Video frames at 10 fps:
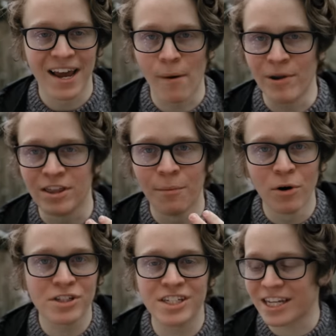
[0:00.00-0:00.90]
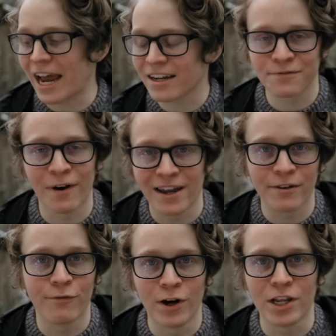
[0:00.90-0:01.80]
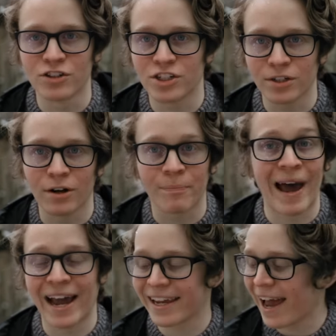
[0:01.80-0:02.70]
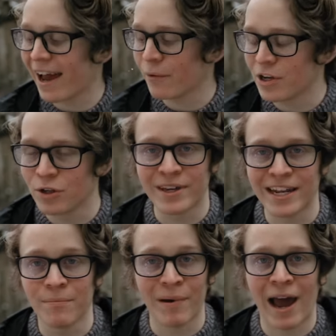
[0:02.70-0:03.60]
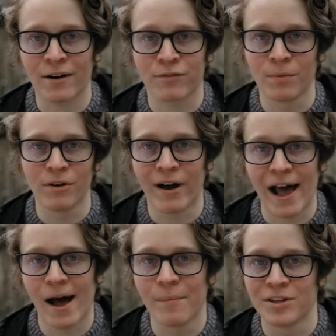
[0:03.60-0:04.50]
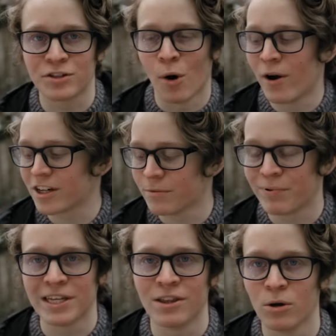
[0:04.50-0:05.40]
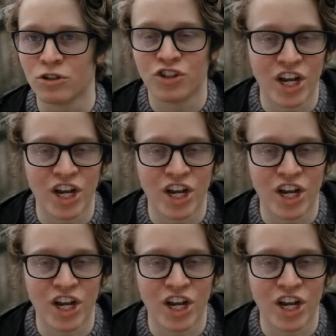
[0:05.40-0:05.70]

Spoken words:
I mean, the most satisfying footage to look back at when you get it back from the lab is going to be those